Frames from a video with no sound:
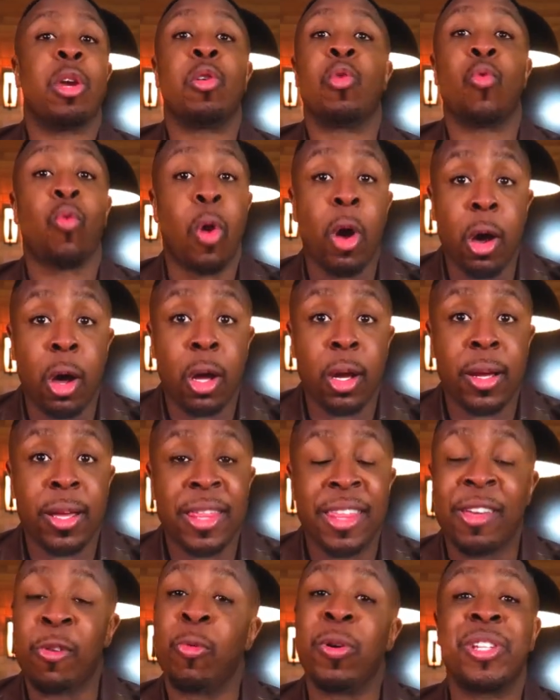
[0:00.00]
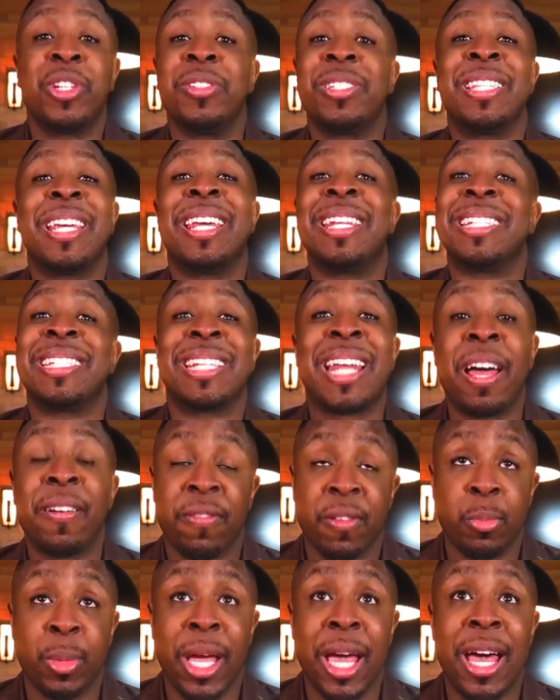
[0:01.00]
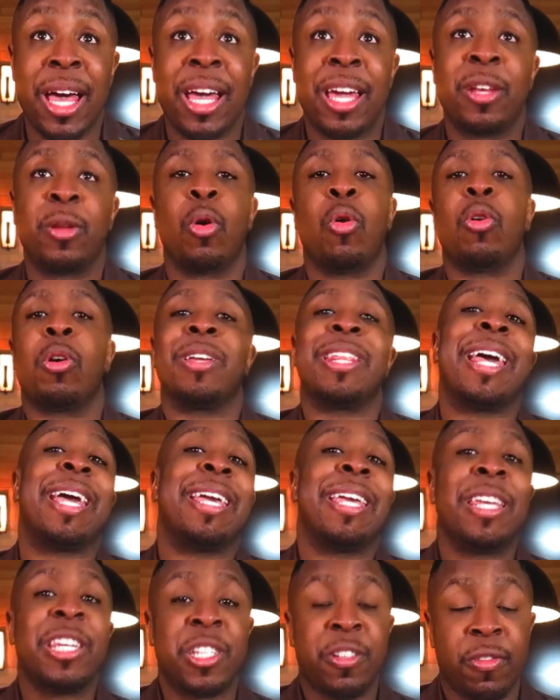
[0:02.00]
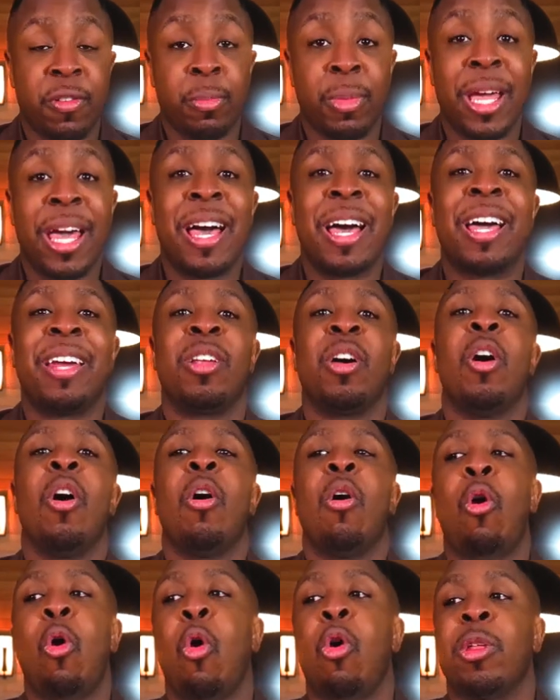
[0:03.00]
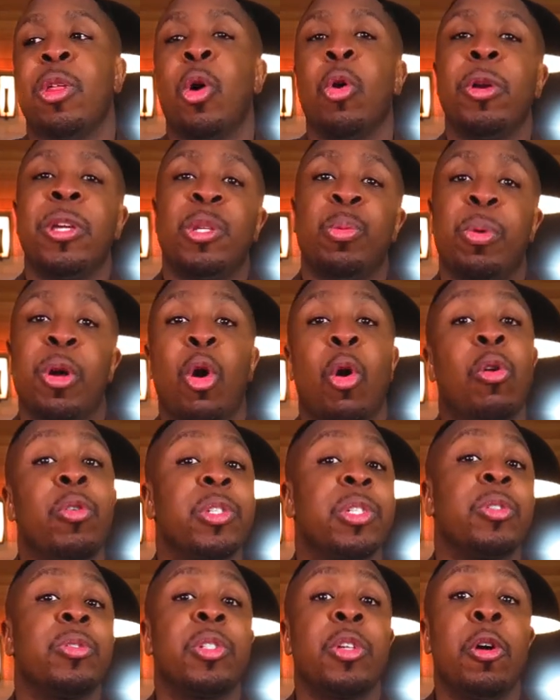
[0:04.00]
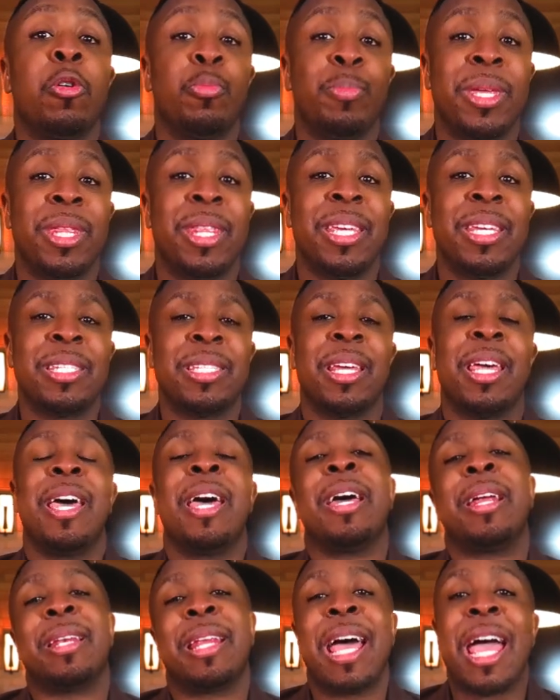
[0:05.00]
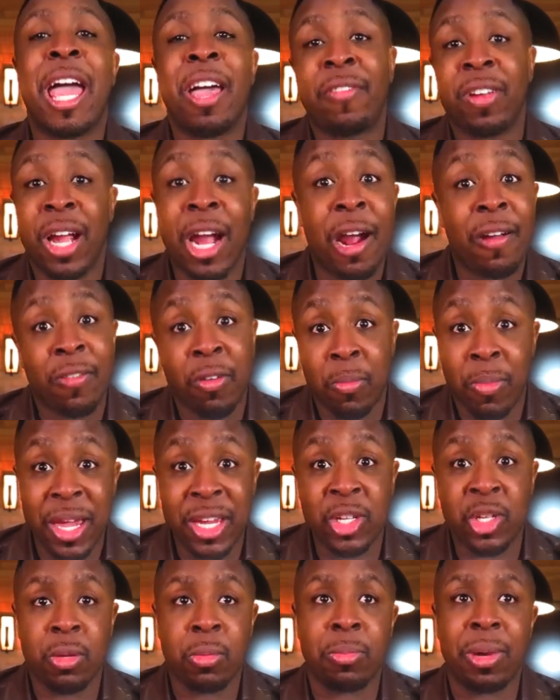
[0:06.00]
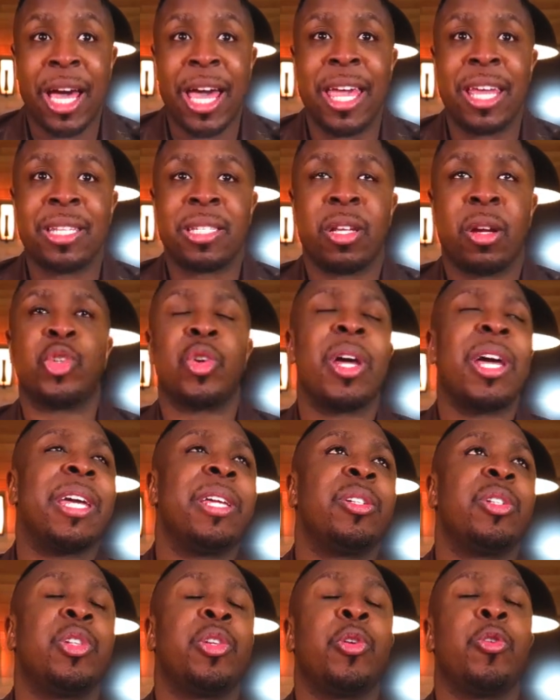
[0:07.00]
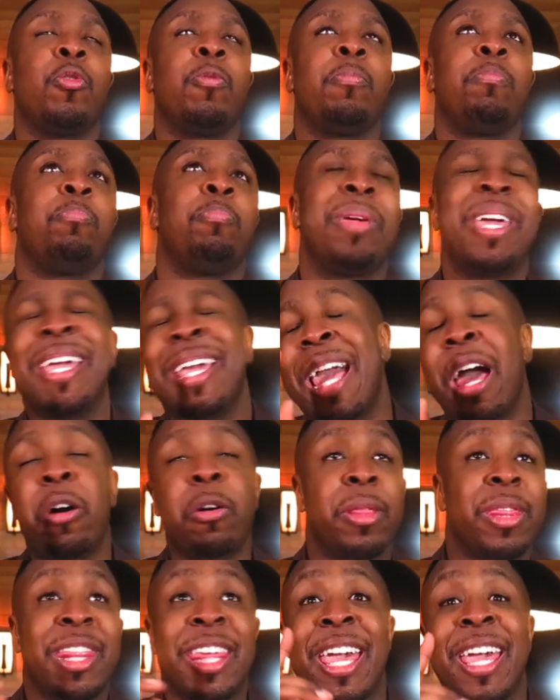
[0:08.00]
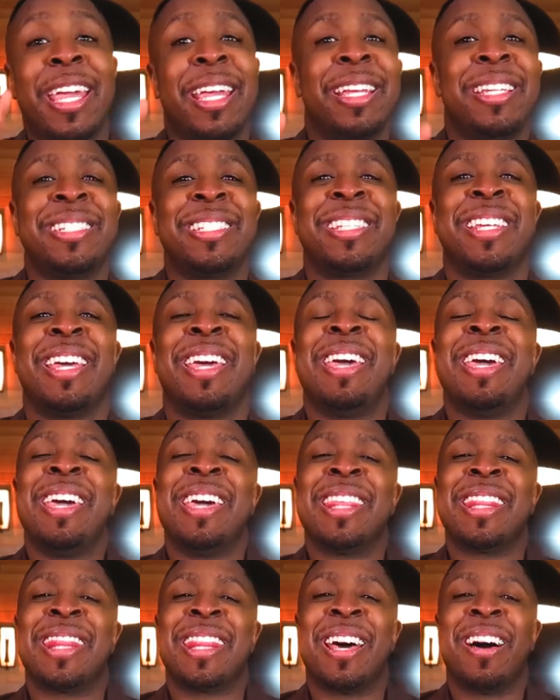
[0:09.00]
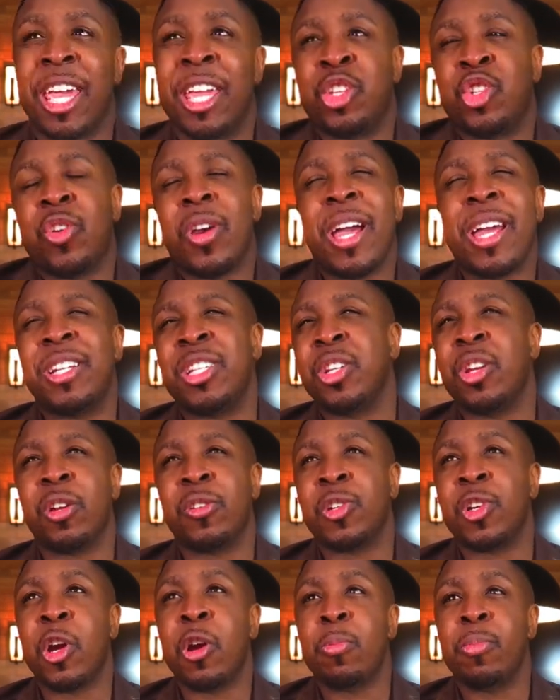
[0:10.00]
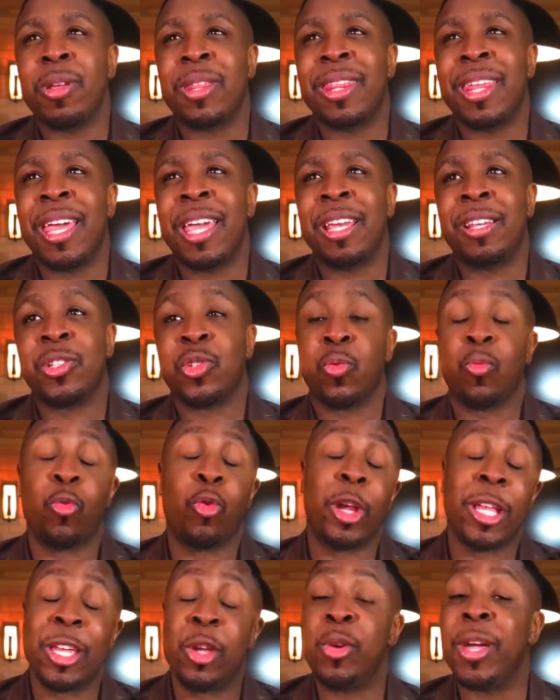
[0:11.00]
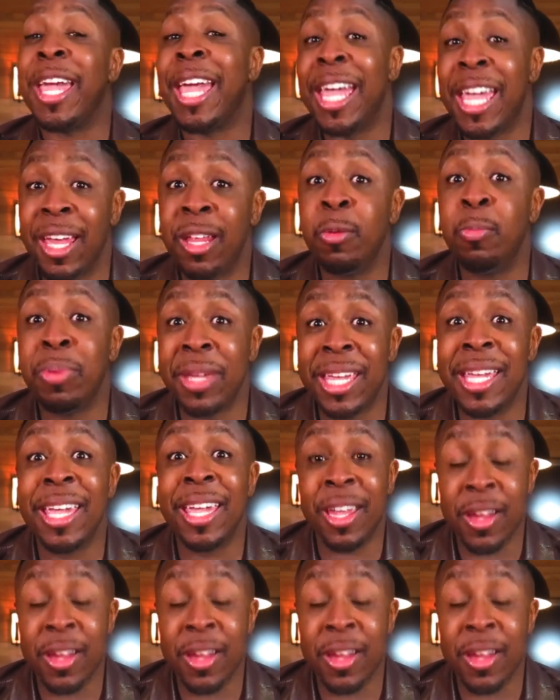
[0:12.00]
hearing wrong. What you said is not from God, or that is from God, or the Holy Spirit also told me this. Not having confirmation bias, trying to pick out things and try to interpret things when you can be